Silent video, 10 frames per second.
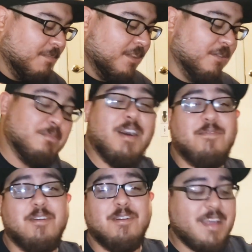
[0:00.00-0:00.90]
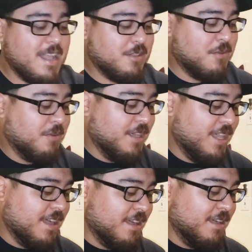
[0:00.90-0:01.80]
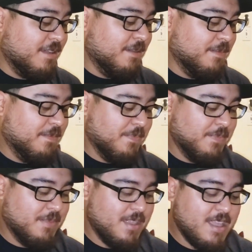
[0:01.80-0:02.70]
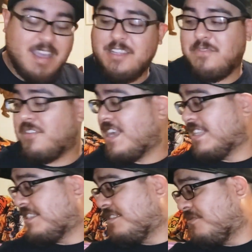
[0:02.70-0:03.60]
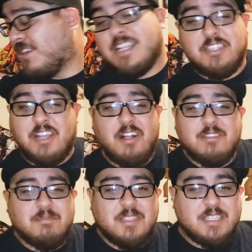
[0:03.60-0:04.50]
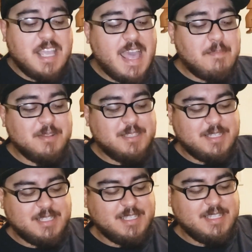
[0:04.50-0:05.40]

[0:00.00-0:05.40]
But it was my fault. I totally just forgot to call them. And it happens.